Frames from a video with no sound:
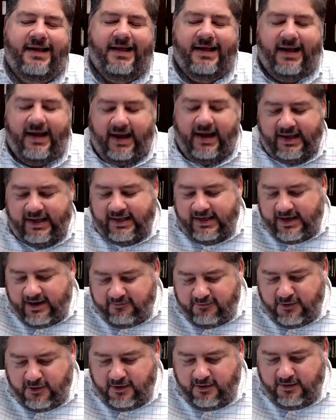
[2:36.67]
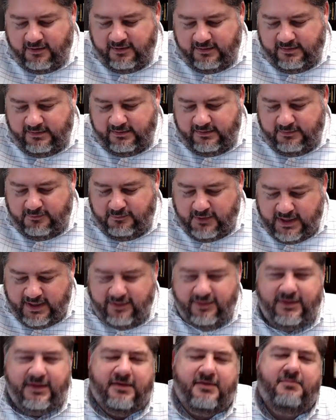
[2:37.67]
I can never
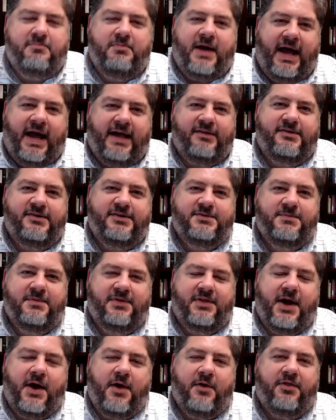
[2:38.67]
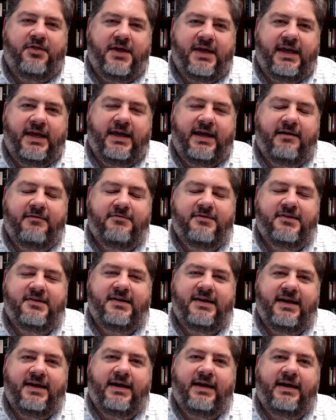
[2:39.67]
read this passage without thinking of
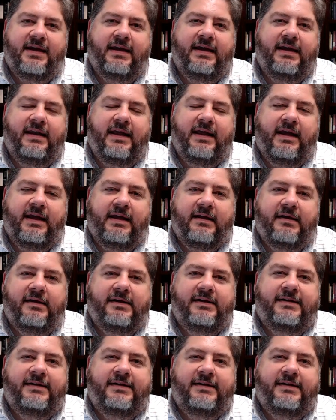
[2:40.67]
seeing in a